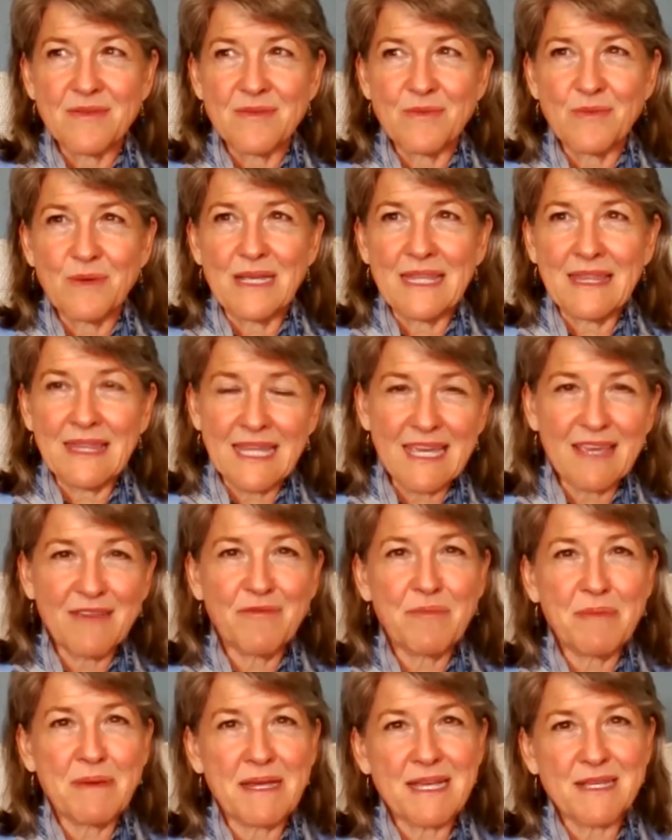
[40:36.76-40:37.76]
we
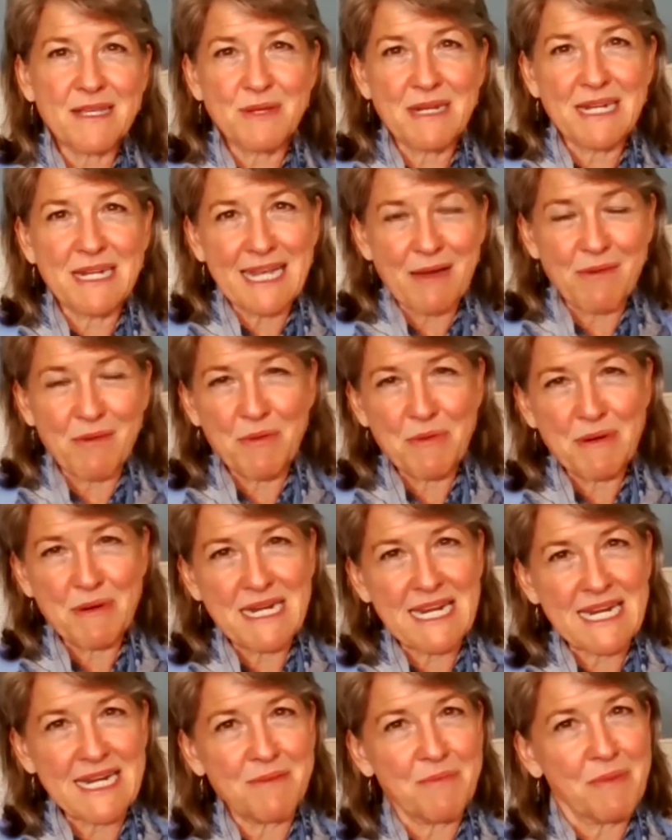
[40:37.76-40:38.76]
leave because we didn't get what we
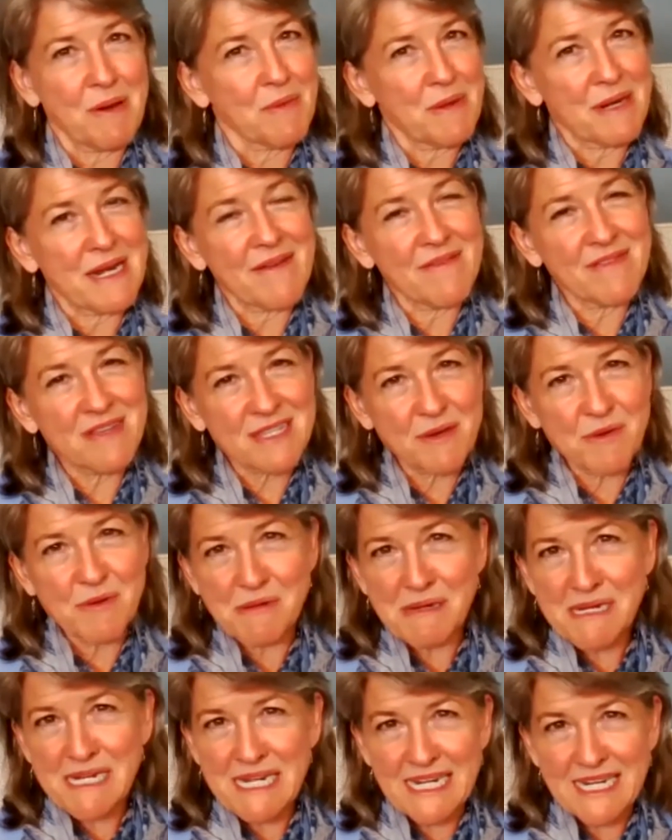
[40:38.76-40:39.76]
needed, but we never said what
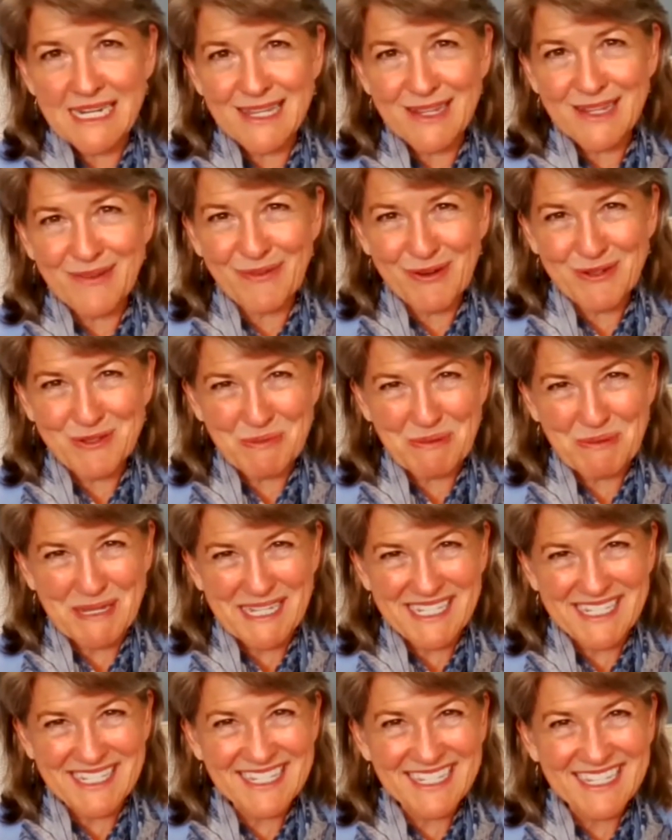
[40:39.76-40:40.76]
we needed in the first
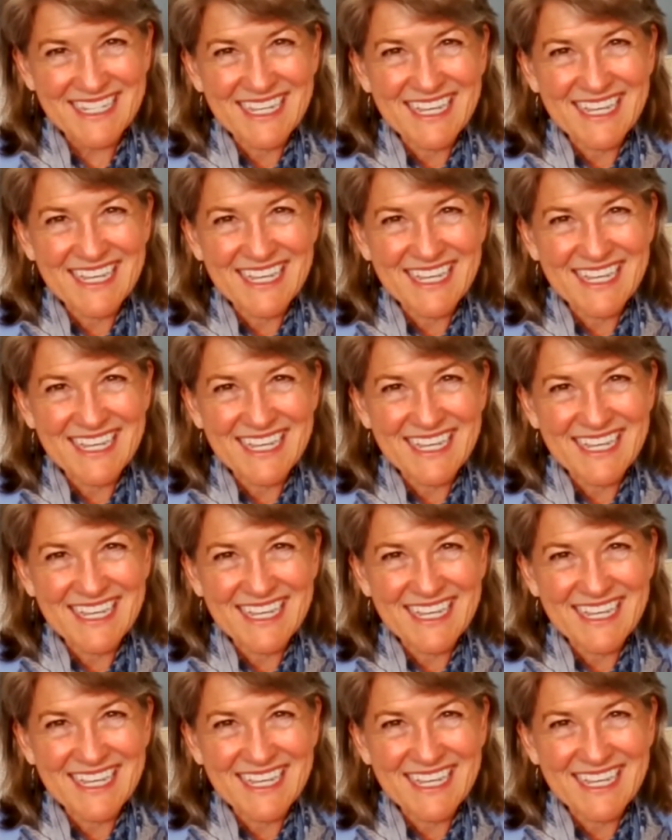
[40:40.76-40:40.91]
place.